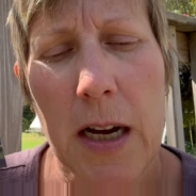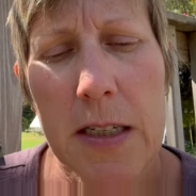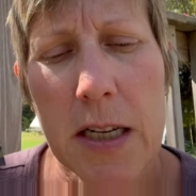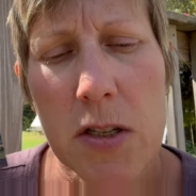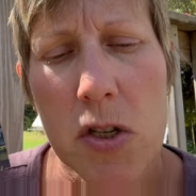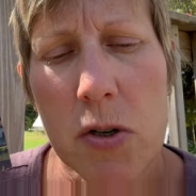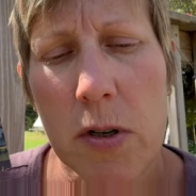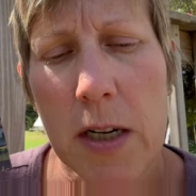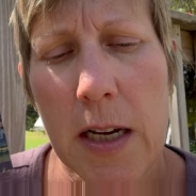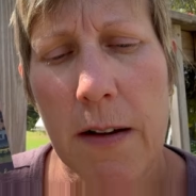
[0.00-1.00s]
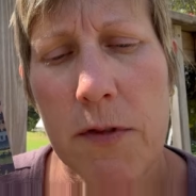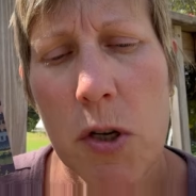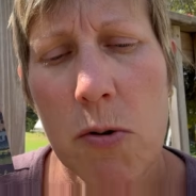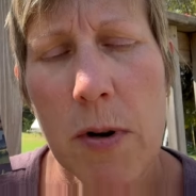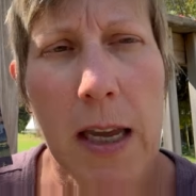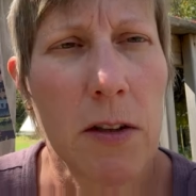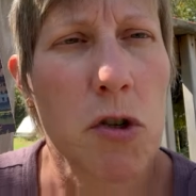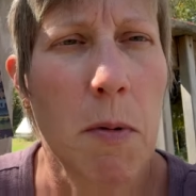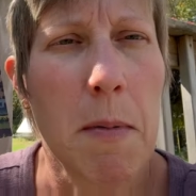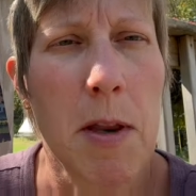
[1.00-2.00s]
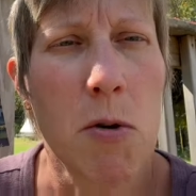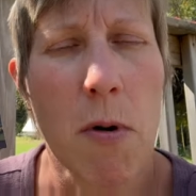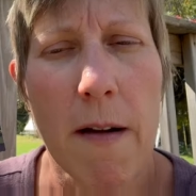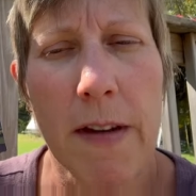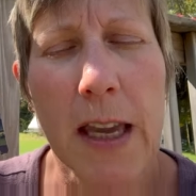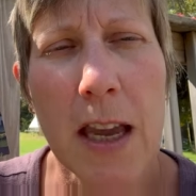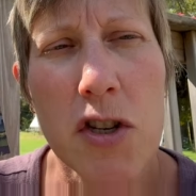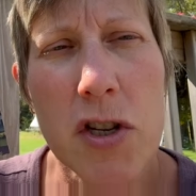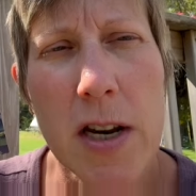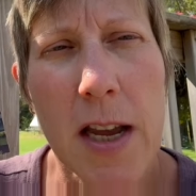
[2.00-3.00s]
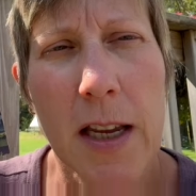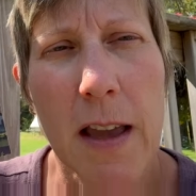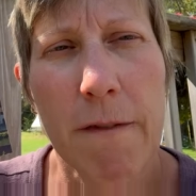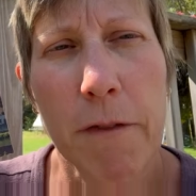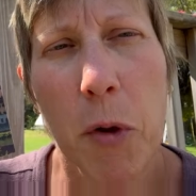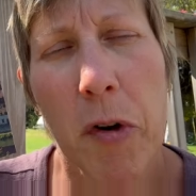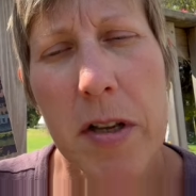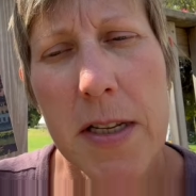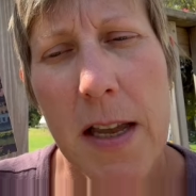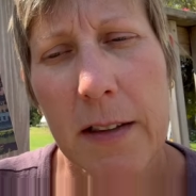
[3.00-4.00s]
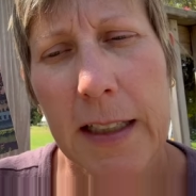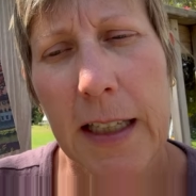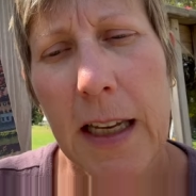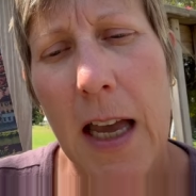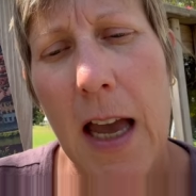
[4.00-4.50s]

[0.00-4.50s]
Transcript: tells a story of two English women who are vacationing in Florence, Italy.